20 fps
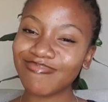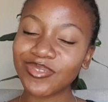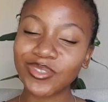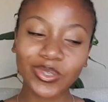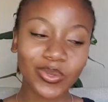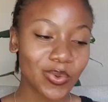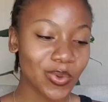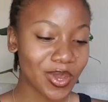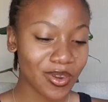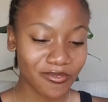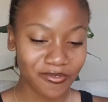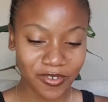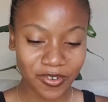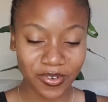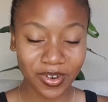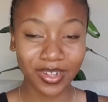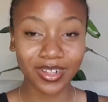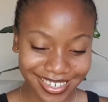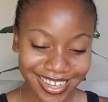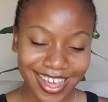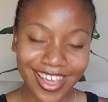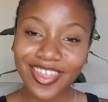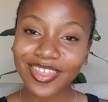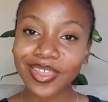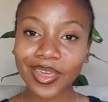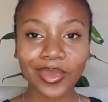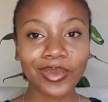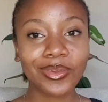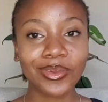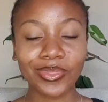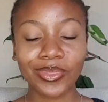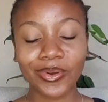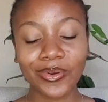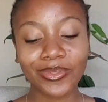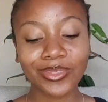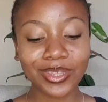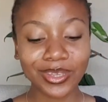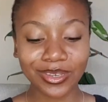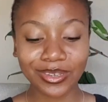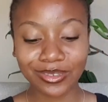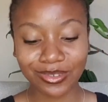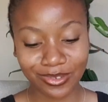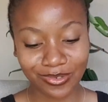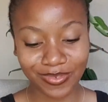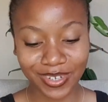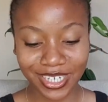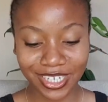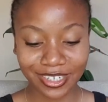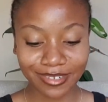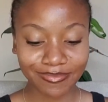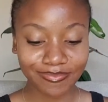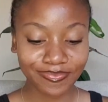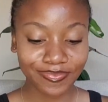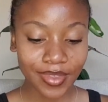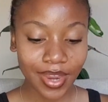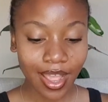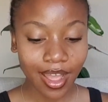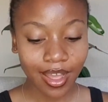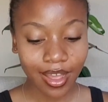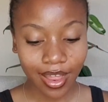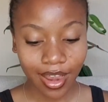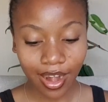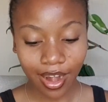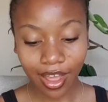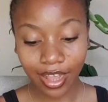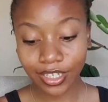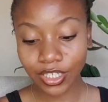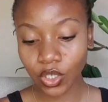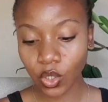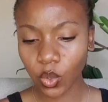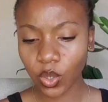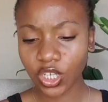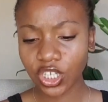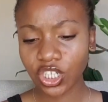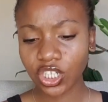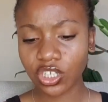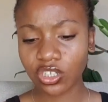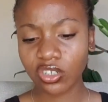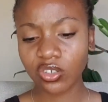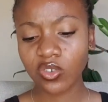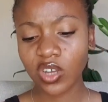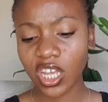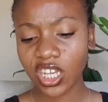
Twin, for real. Thank you, though. Thank you so much. Last question. Oh,